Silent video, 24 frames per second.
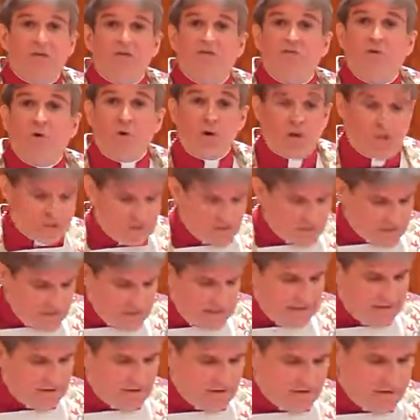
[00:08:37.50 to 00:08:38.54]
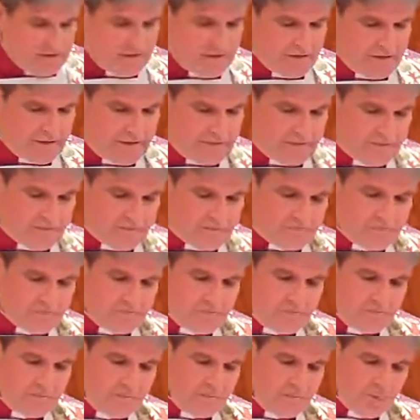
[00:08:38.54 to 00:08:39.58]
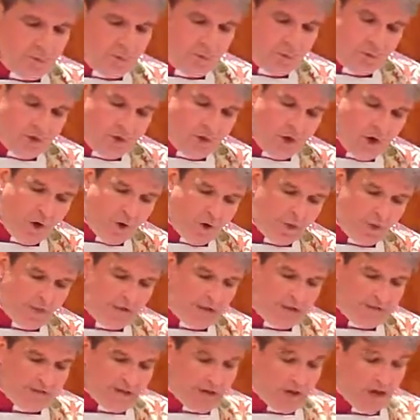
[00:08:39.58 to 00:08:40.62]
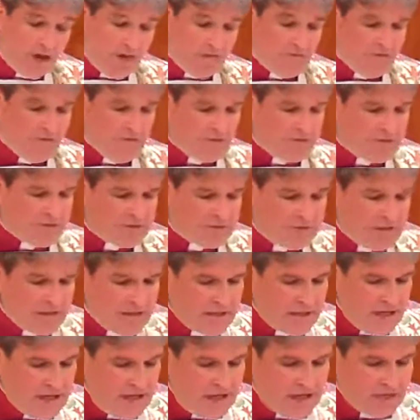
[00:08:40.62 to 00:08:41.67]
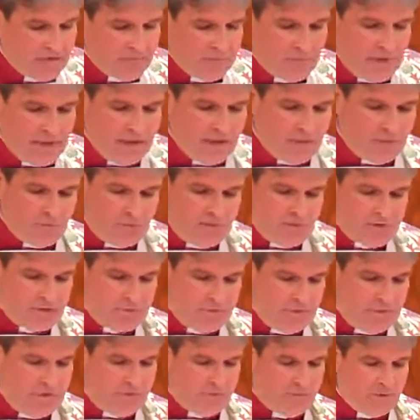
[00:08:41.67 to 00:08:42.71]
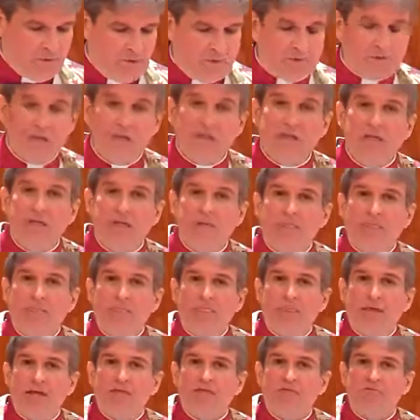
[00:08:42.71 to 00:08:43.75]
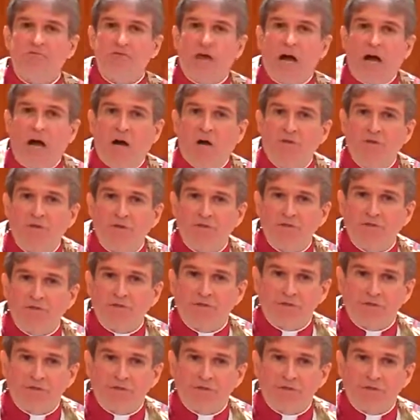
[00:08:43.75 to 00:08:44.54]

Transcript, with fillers: For us Catholics, we hold that the covenant that God made with his people has found its